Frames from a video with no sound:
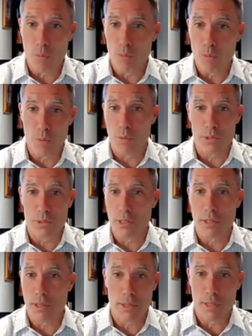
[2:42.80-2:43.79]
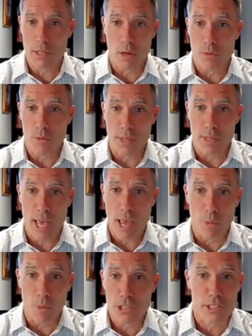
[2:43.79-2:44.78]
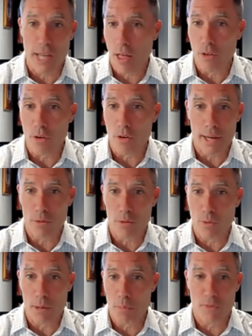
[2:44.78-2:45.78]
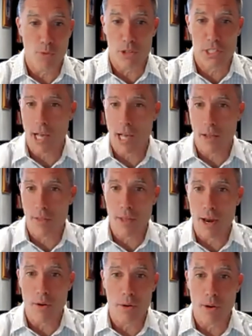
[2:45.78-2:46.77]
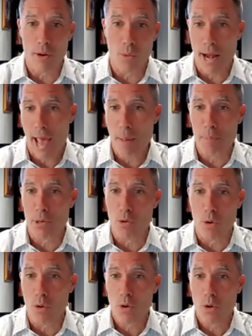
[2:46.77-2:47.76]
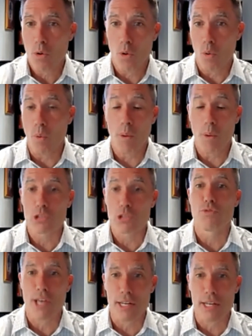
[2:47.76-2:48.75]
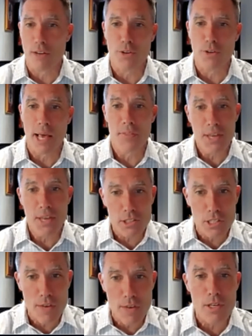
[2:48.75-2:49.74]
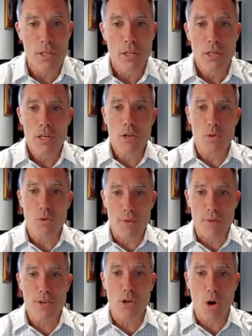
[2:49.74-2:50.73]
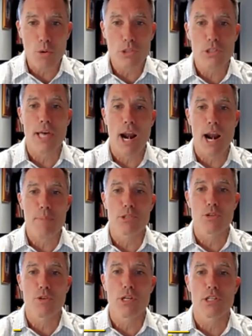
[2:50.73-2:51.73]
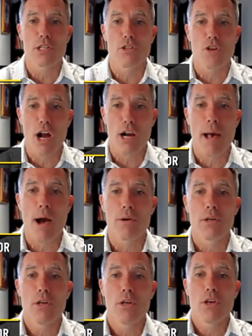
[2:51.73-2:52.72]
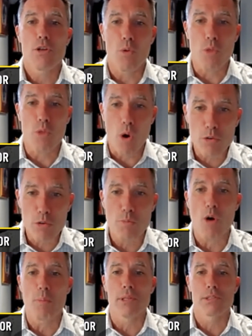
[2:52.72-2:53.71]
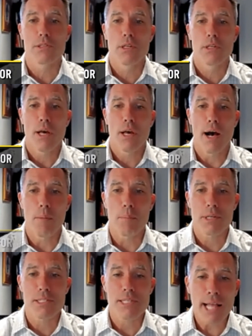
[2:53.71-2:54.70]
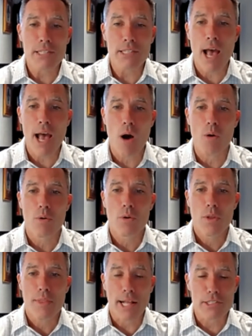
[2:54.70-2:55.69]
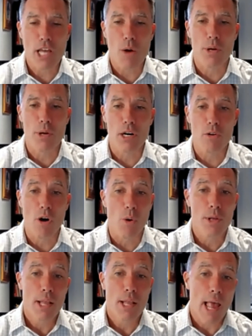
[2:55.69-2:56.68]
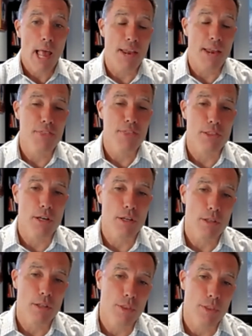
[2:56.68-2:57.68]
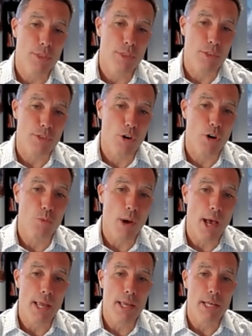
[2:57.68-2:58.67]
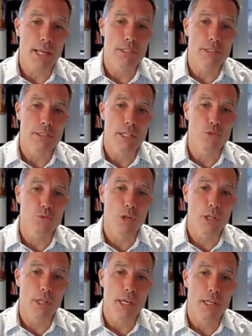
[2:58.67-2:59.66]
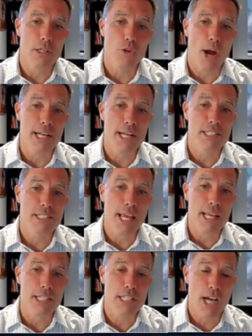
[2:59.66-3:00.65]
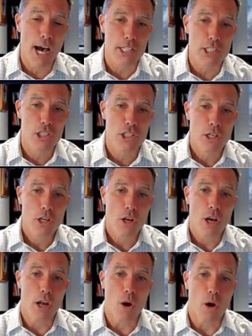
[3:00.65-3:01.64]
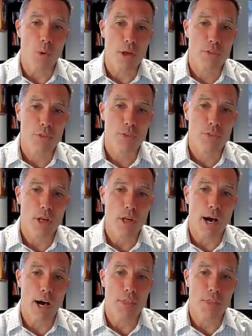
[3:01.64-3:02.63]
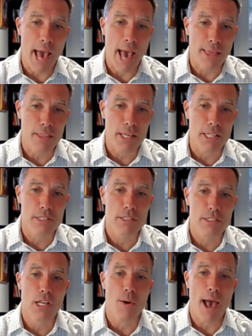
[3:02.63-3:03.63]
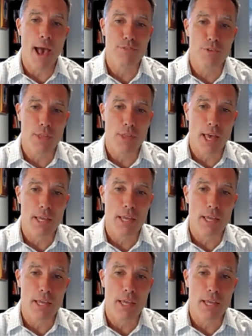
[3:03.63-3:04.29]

was in, the game, what'd you tell her, like right before she got in there, and what happened, or what would you have said differently? I think it's given coaches that opportunity to talk about, those moments, because that's how we're going to grow. And then I think that the third way is really trying to stay in touch with the athletes, after they